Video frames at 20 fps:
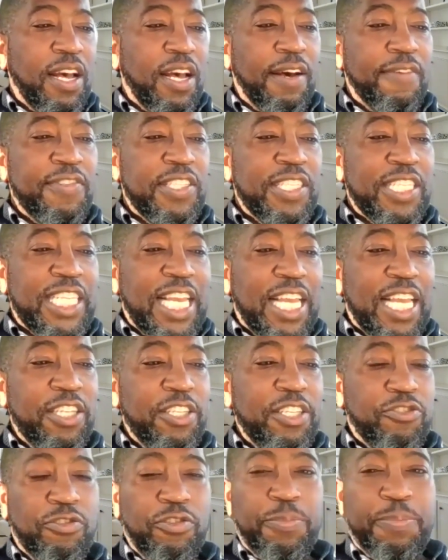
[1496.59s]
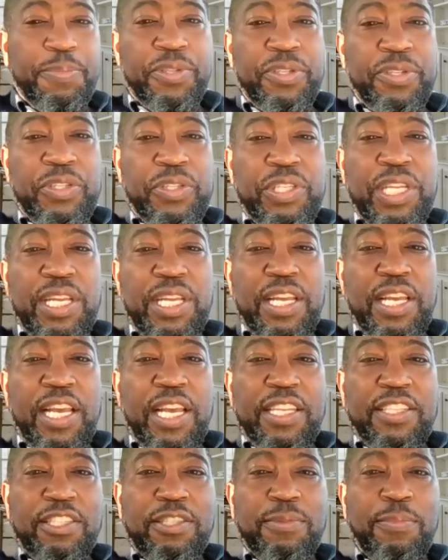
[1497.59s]
of state troopers
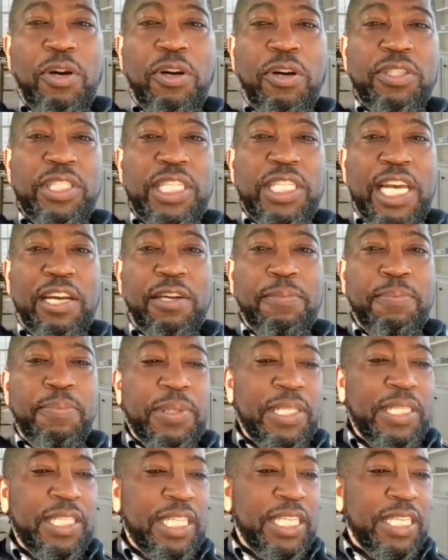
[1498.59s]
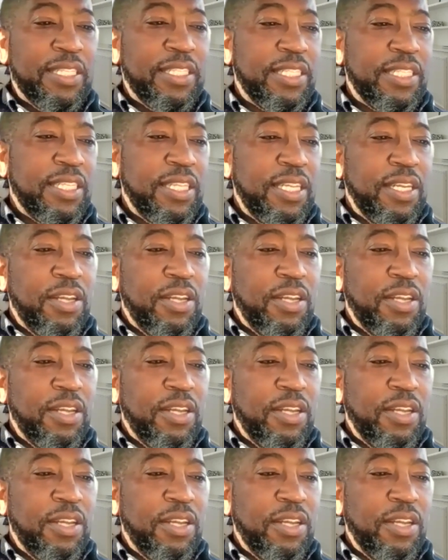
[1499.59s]
and small town police